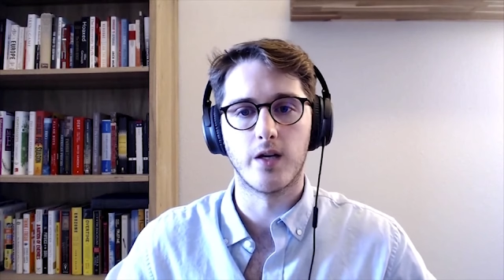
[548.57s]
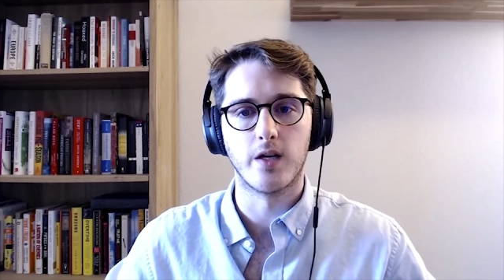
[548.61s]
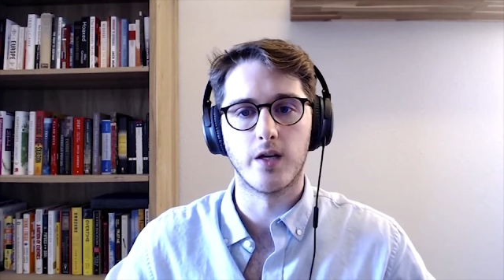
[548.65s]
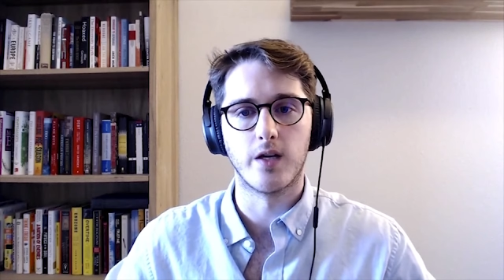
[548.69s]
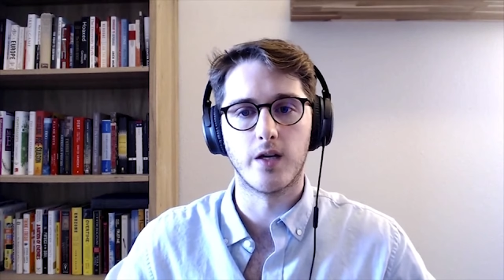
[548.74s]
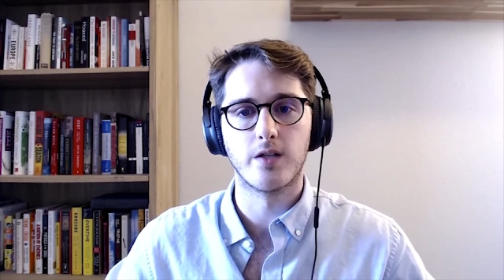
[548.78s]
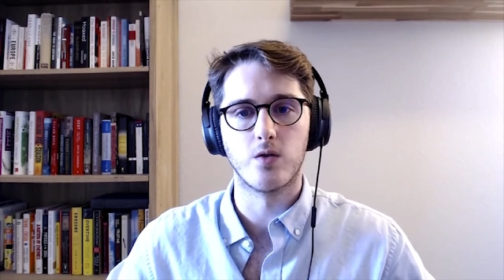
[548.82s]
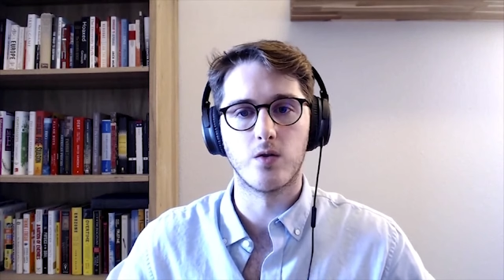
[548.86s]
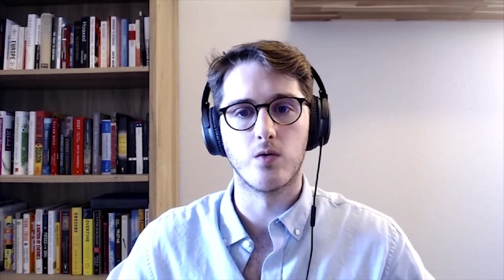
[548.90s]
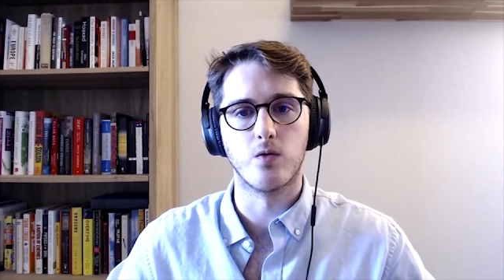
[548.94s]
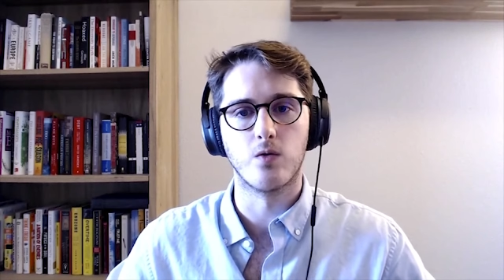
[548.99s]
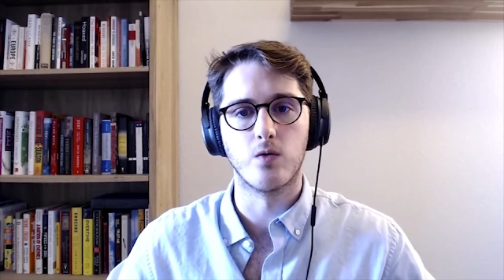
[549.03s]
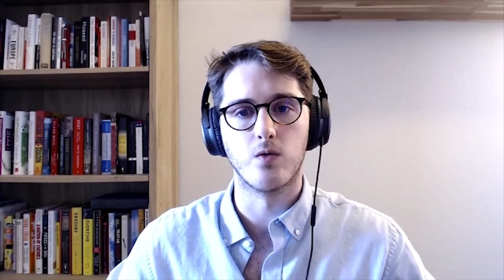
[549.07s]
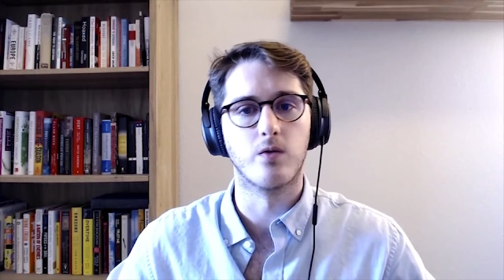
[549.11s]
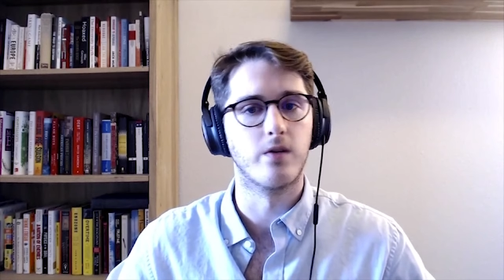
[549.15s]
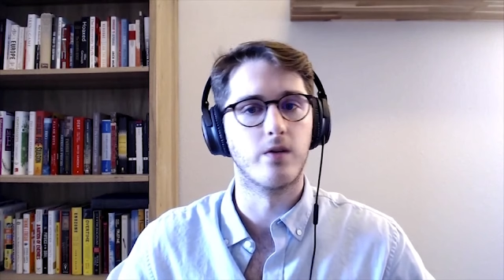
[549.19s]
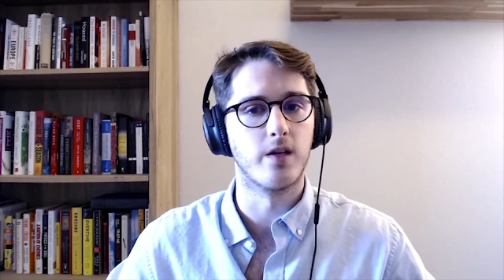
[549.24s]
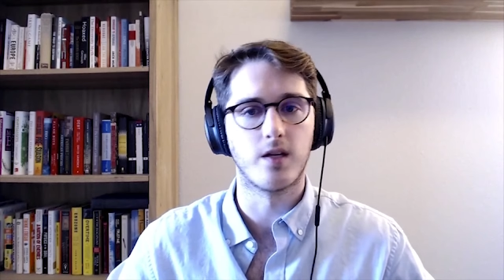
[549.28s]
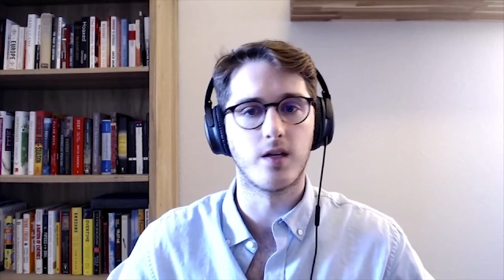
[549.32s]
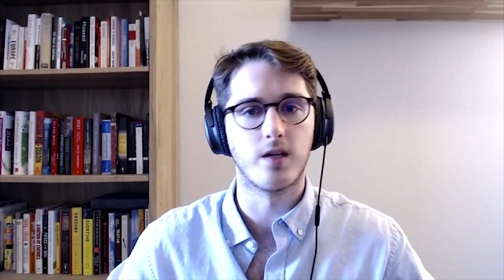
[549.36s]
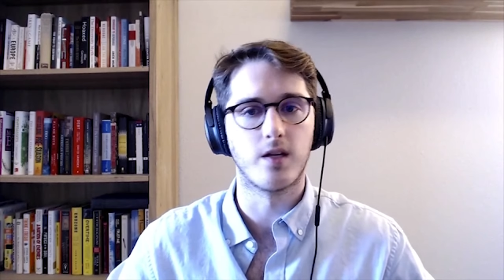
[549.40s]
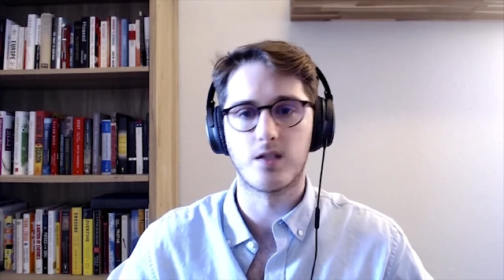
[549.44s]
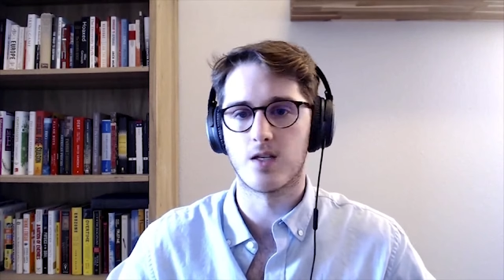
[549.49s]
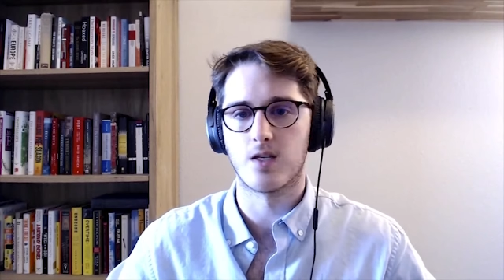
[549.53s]
into
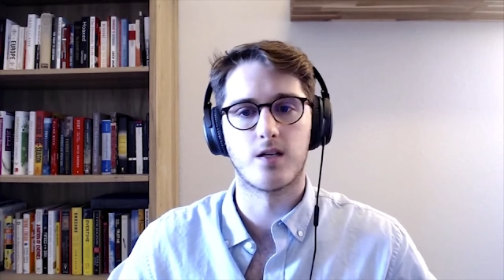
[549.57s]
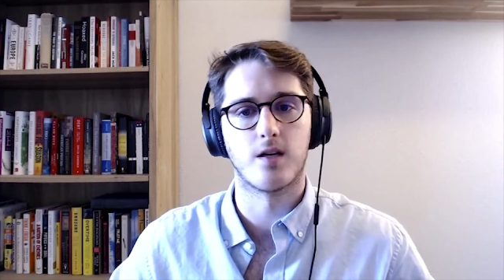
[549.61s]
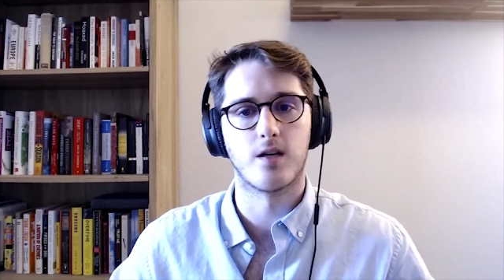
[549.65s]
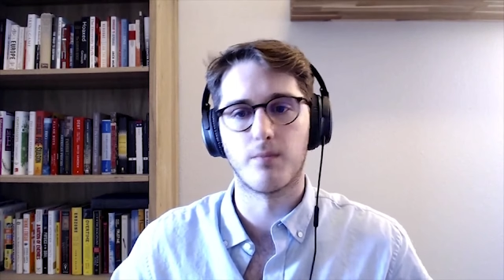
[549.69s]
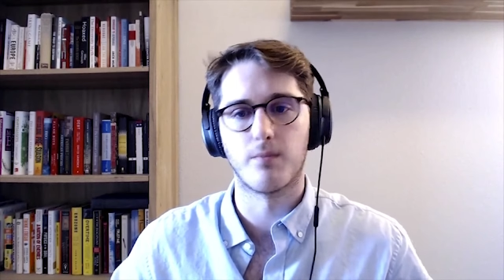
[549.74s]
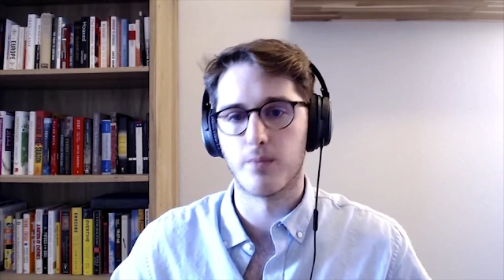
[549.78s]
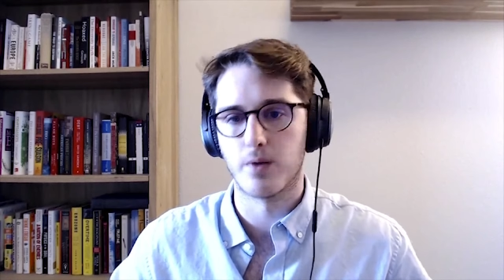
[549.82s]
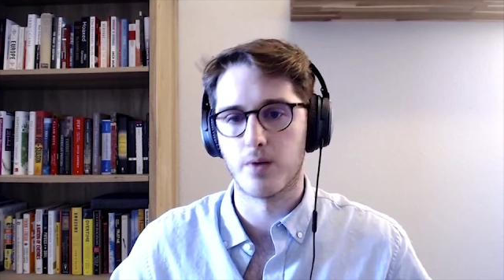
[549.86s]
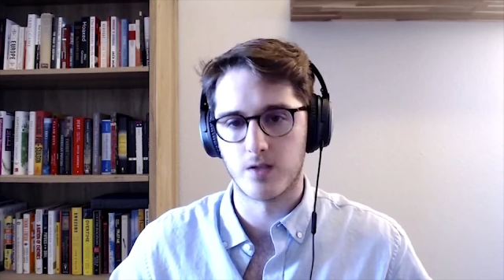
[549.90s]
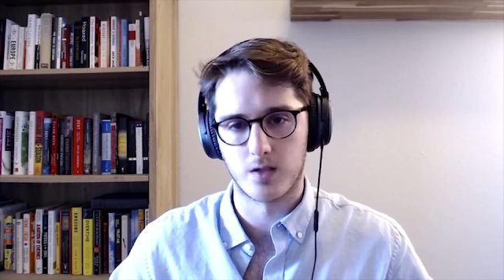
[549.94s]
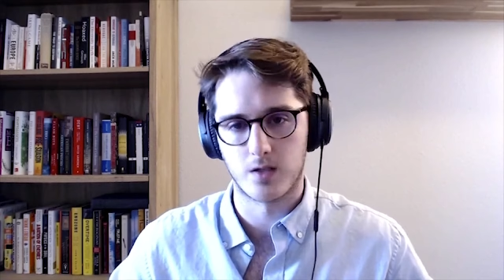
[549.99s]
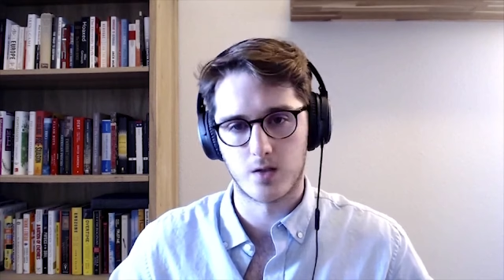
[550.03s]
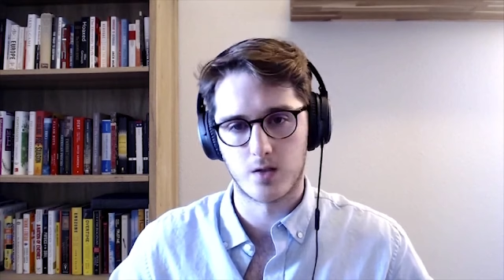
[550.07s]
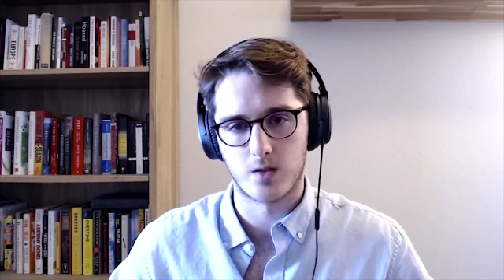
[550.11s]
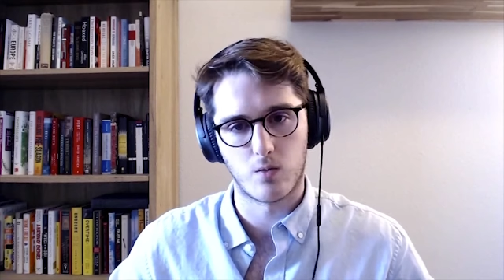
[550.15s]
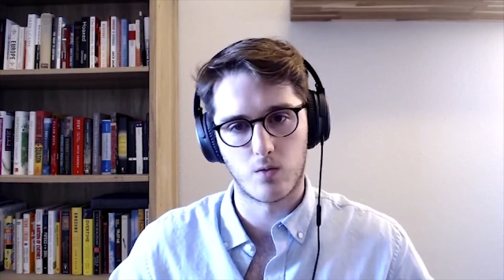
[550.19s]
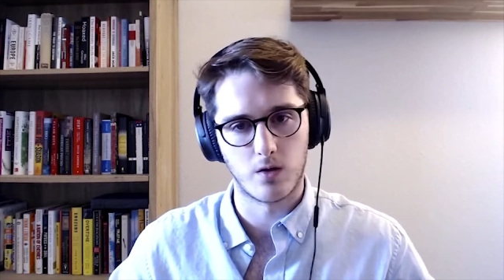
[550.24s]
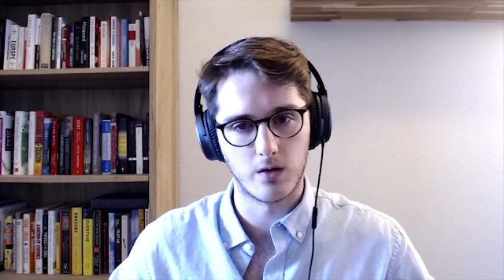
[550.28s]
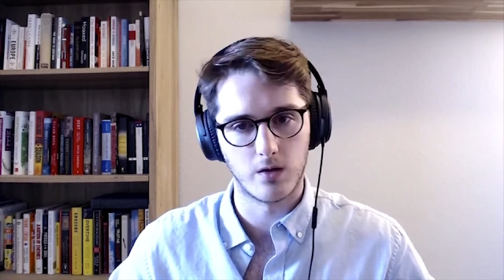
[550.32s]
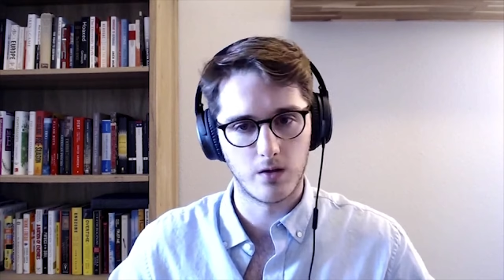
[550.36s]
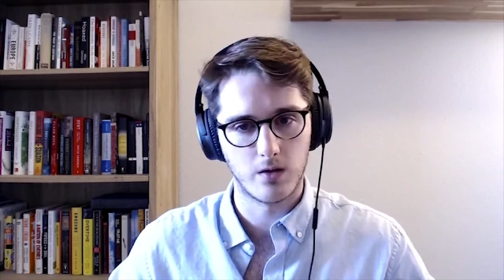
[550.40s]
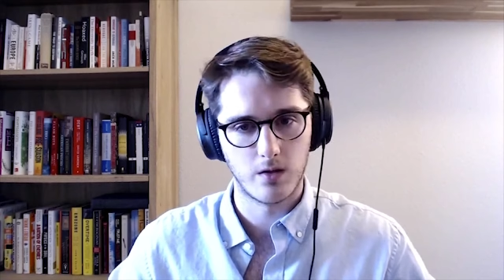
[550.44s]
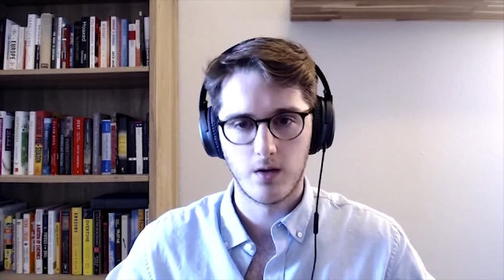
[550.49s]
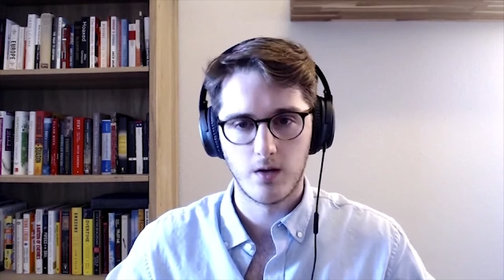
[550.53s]
the existing business
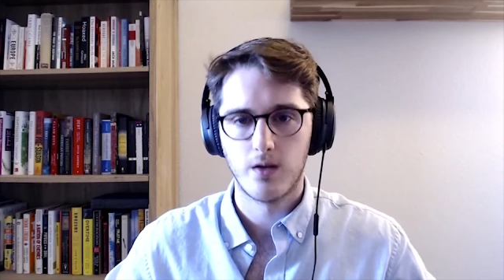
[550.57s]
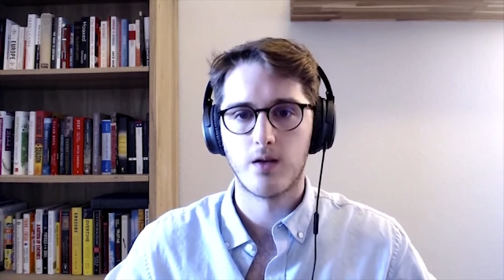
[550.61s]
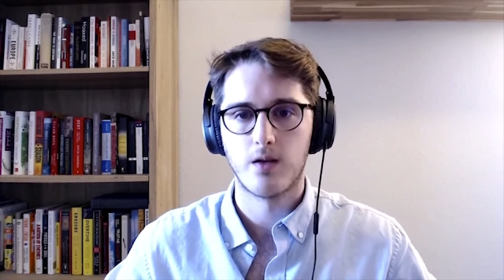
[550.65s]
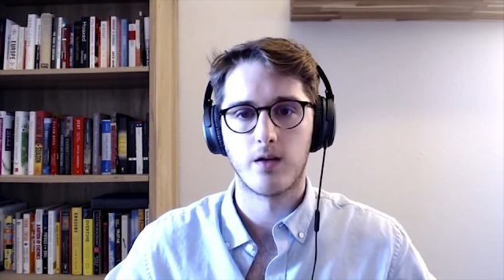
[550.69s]
world.